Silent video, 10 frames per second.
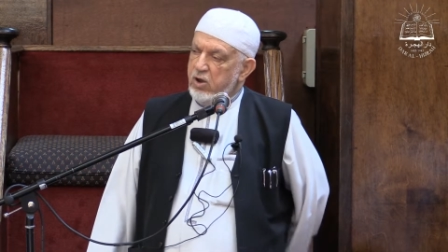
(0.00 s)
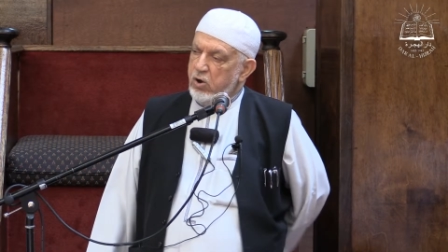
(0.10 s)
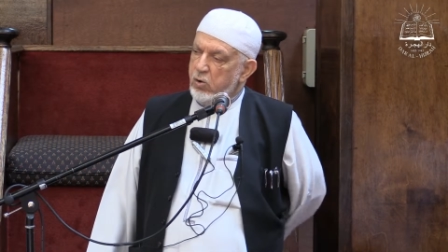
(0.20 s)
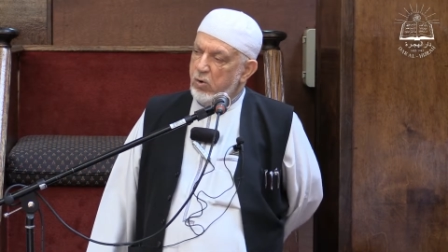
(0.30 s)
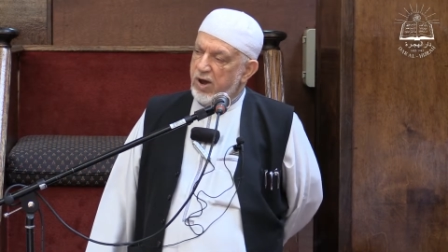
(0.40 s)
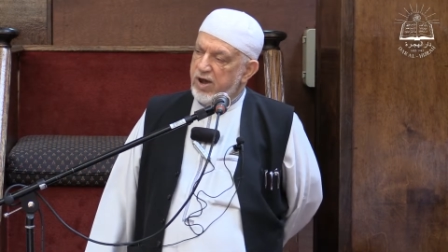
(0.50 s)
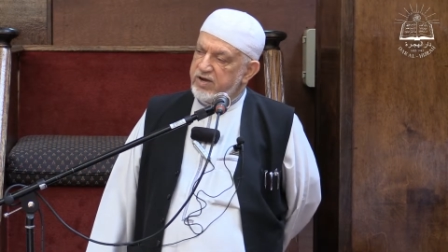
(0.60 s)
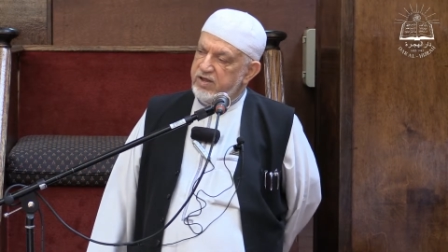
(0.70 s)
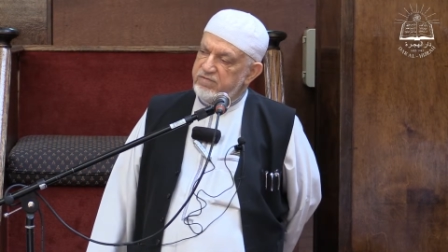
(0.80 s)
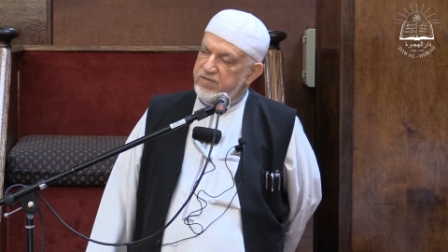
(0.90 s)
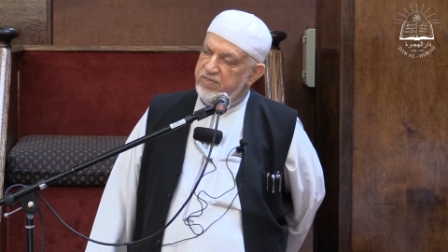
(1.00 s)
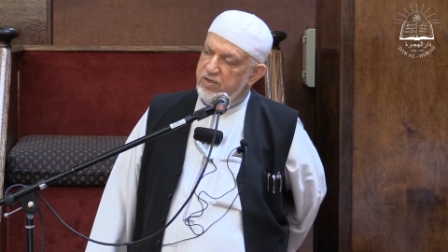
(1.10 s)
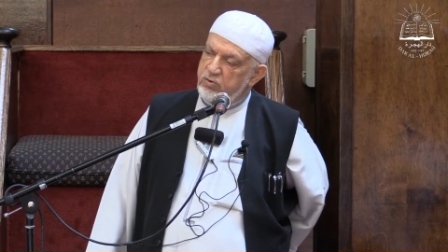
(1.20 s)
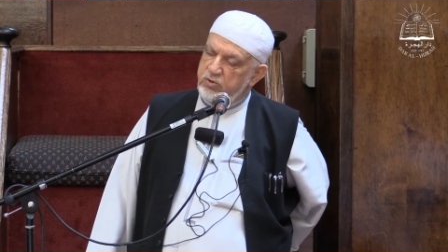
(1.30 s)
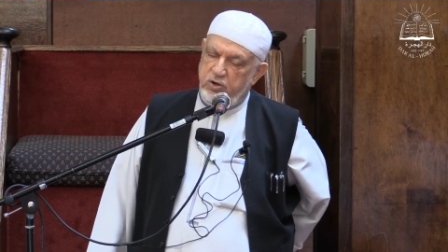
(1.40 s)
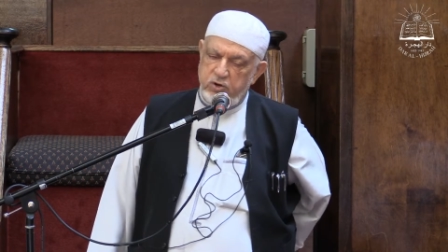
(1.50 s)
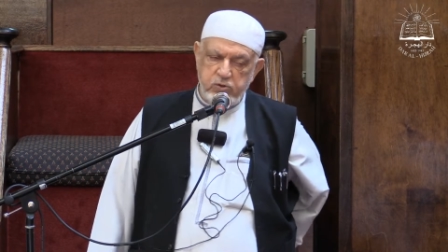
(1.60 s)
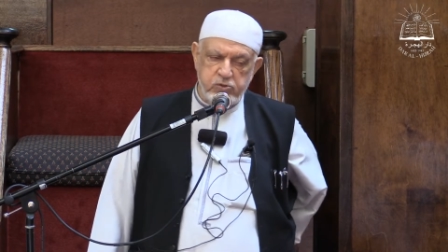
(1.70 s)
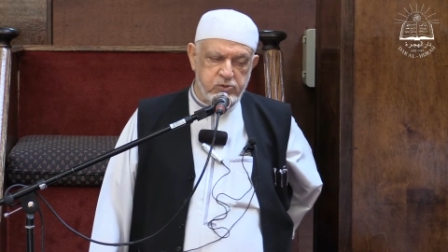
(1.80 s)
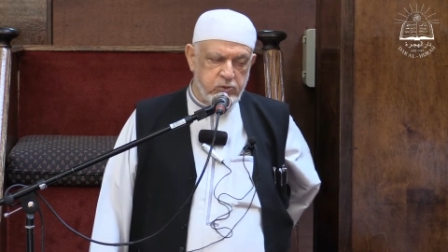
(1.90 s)
who are given the good
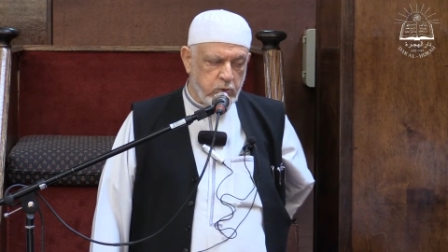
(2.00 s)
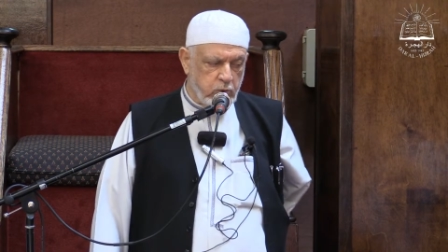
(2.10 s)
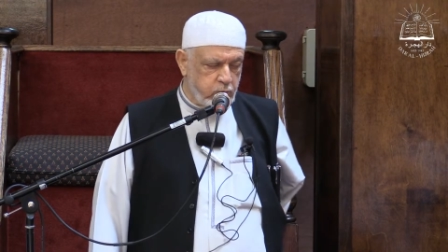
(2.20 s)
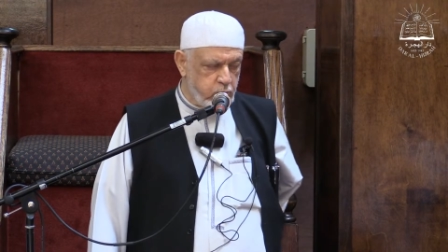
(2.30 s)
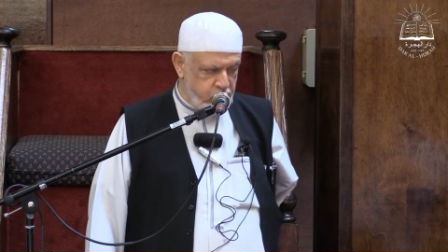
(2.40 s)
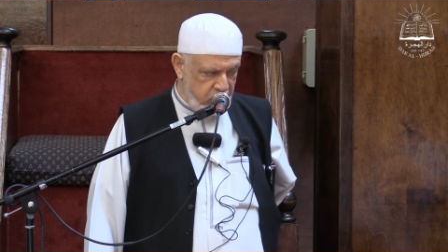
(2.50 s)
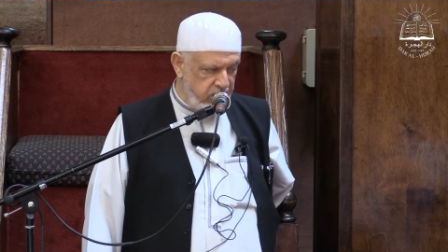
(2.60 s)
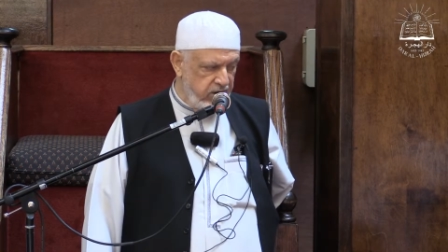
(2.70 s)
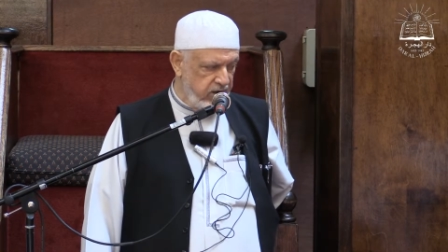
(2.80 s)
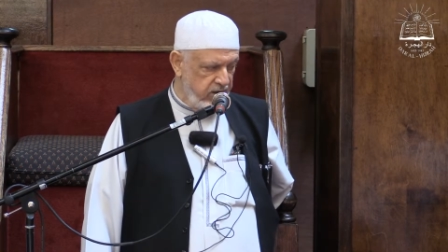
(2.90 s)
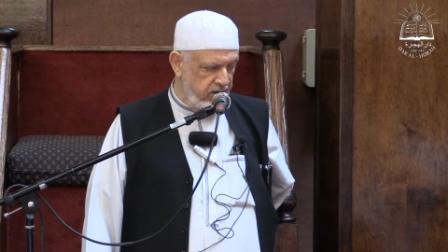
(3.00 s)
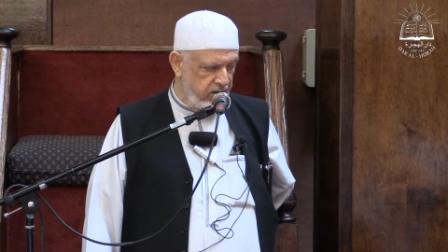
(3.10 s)
news to go to Jannah.